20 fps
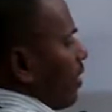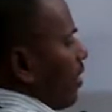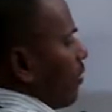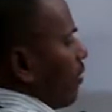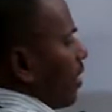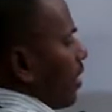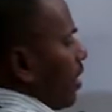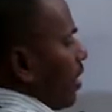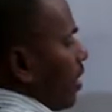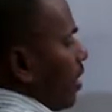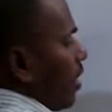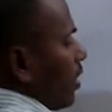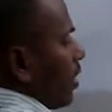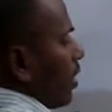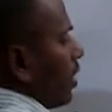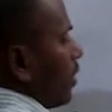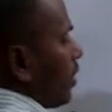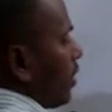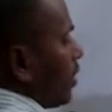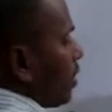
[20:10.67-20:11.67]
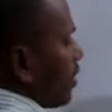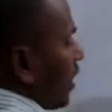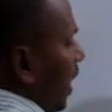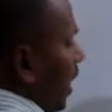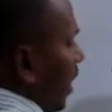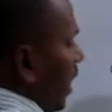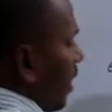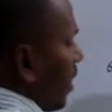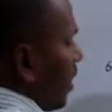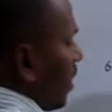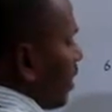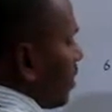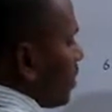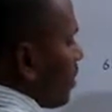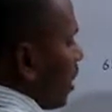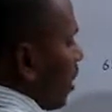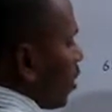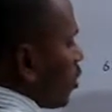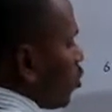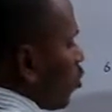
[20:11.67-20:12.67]
alpha this angle is
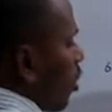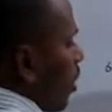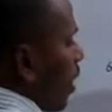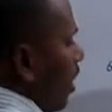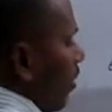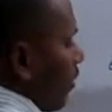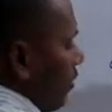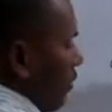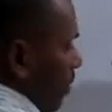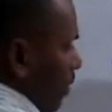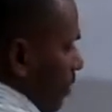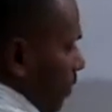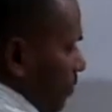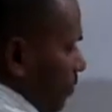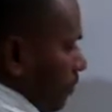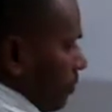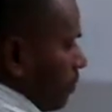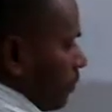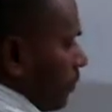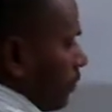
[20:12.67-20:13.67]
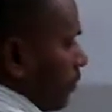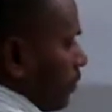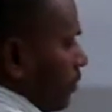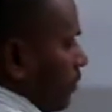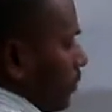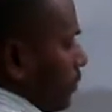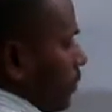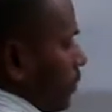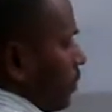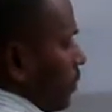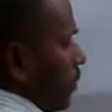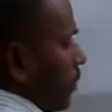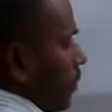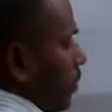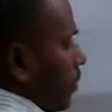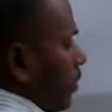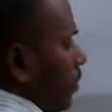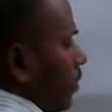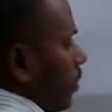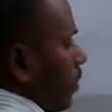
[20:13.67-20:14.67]
also alpha
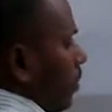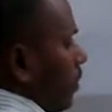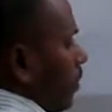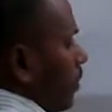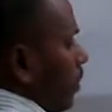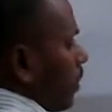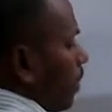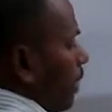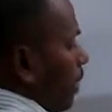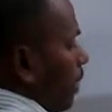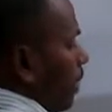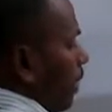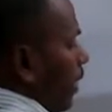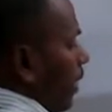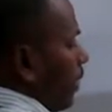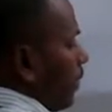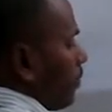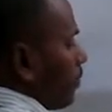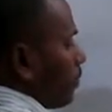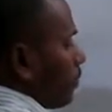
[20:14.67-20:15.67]
okay then